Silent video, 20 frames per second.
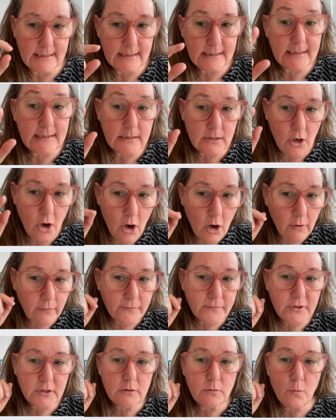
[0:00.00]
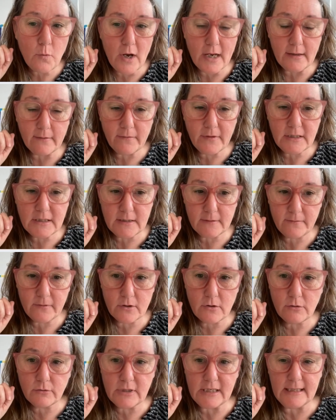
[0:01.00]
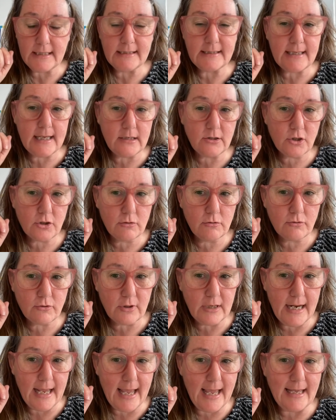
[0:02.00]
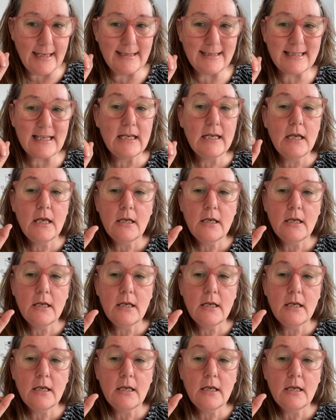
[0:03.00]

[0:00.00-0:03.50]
this is often one of the difficulties that children has.